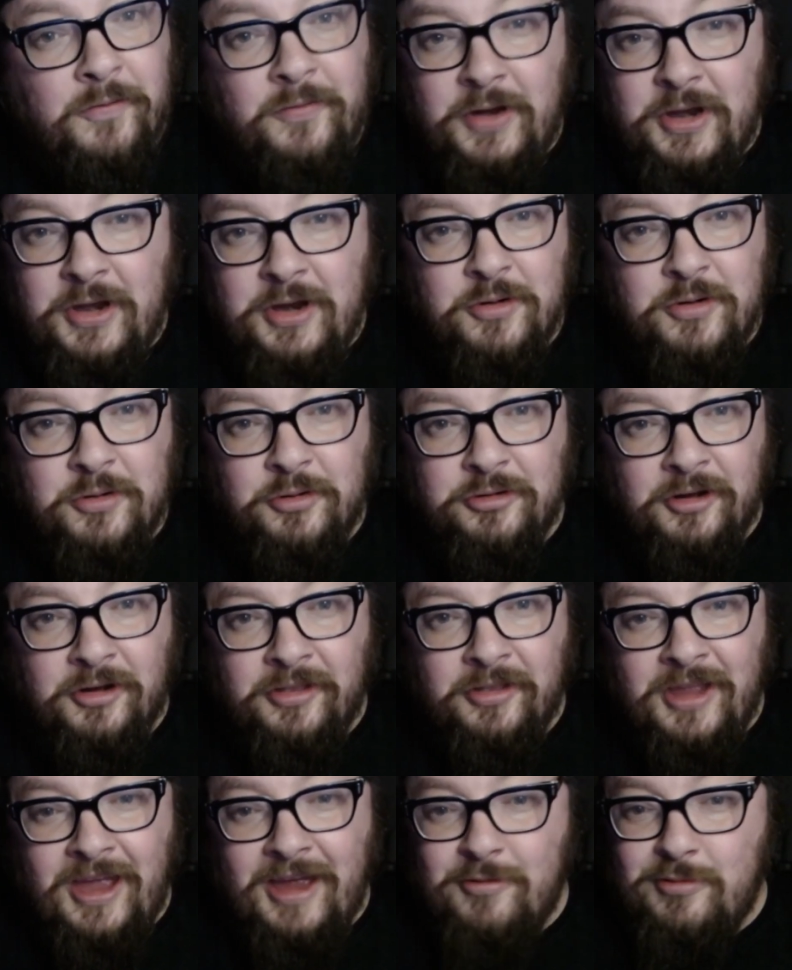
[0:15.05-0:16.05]
videos
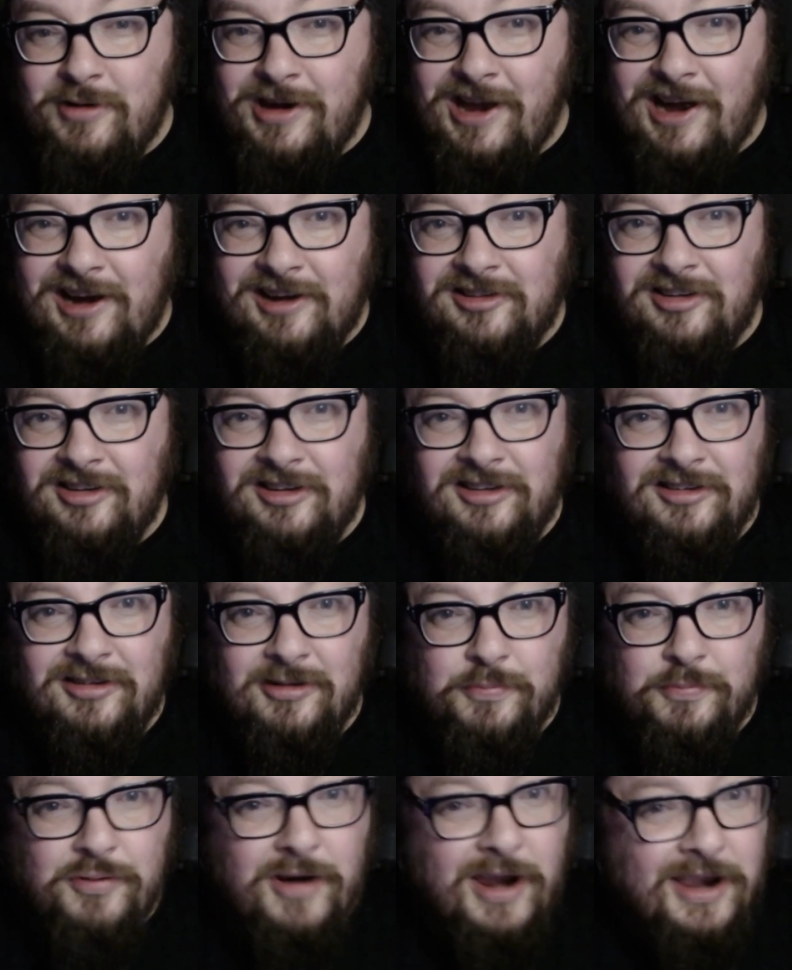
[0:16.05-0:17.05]
on there reacting
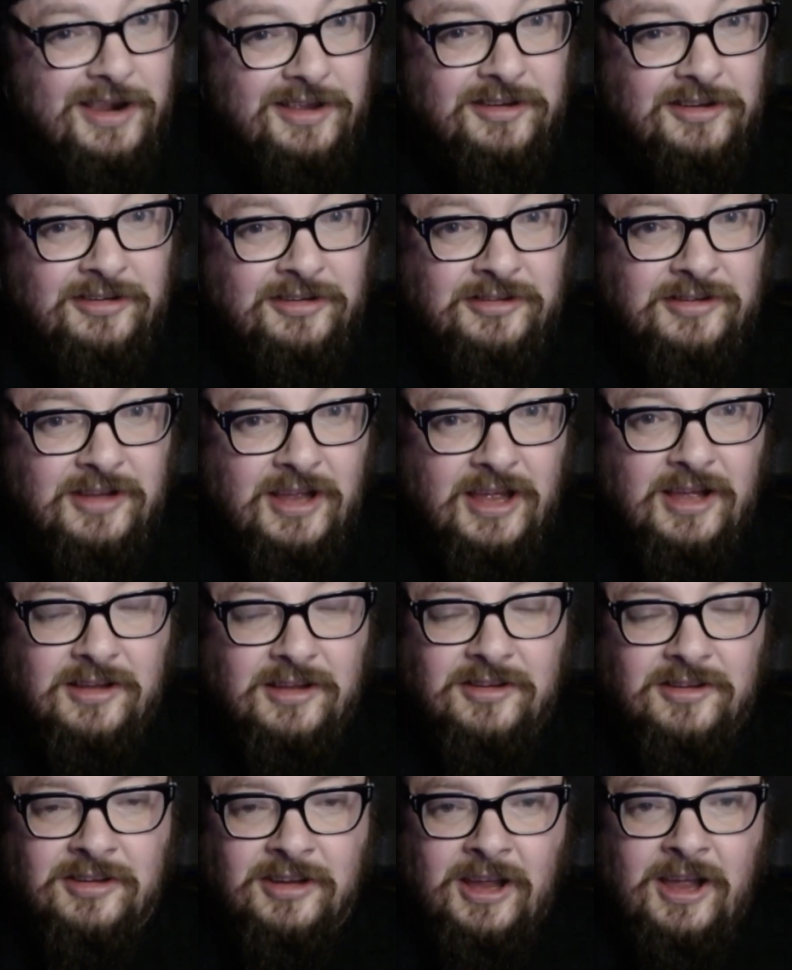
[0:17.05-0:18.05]
to predator
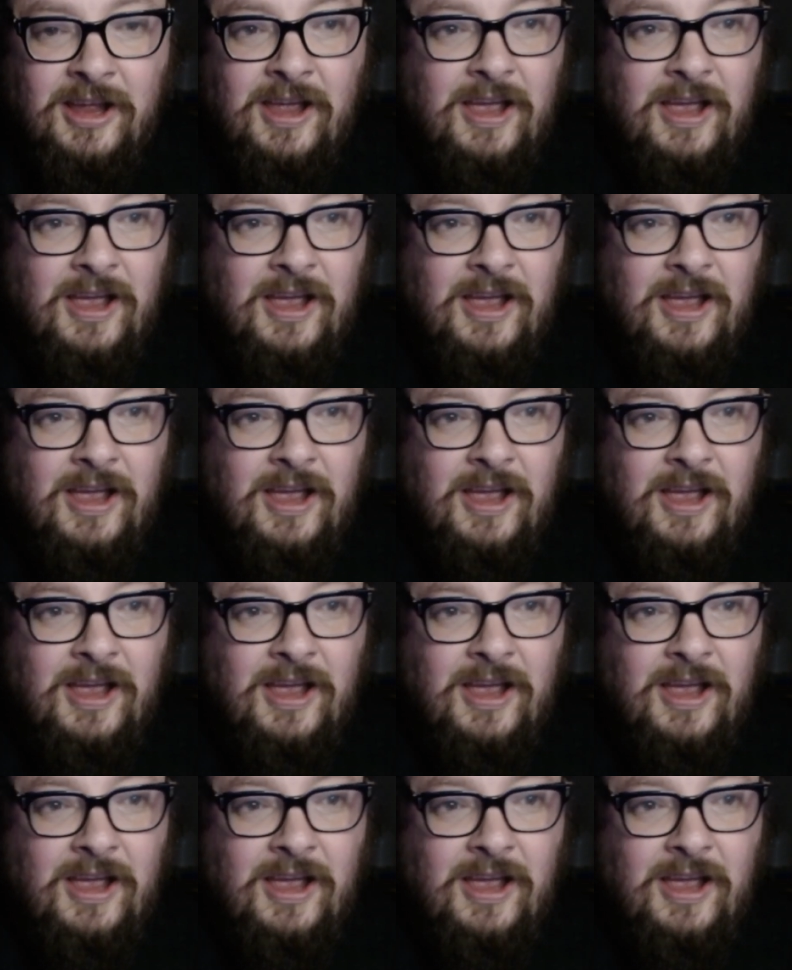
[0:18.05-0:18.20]
stings